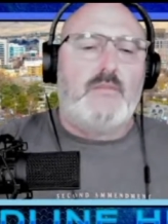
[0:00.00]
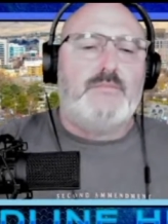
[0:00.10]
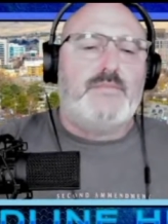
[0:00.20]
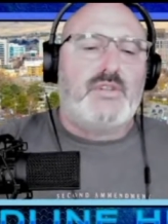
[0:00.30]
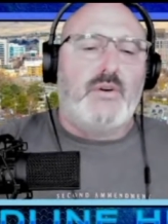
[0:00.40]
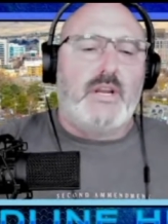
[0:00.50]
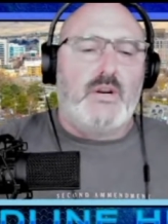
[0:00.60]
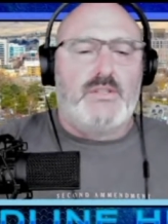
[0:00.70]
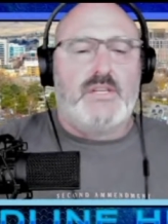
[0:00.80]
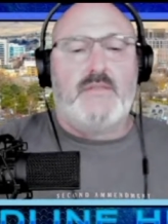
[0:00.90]
So it
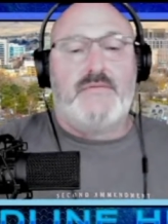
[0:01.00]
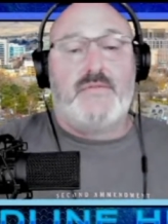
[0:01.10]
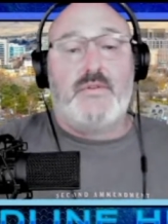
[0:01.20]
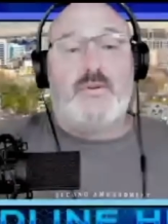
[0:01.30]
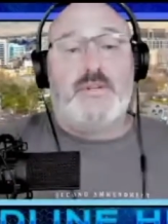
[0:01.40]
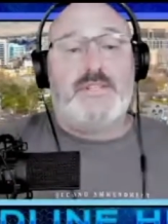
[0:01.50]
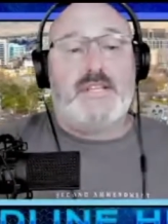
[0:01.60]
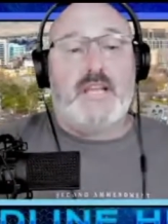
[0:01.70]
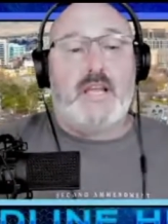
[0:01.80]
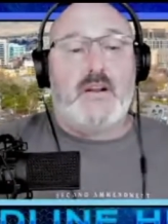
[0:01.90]
goes on further to
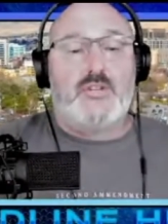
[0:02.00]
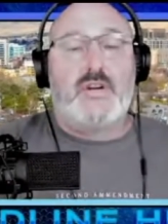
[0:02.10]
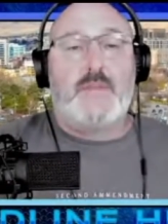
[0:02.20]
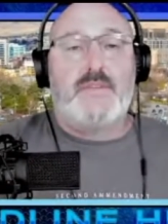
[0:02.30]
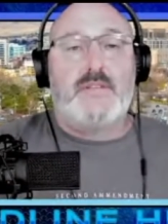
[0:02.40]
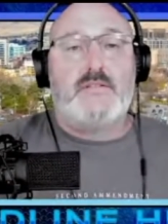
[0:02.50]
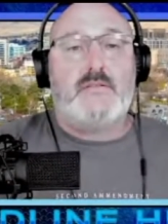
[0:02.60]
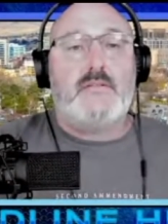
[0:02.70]
say, and I'll drop this.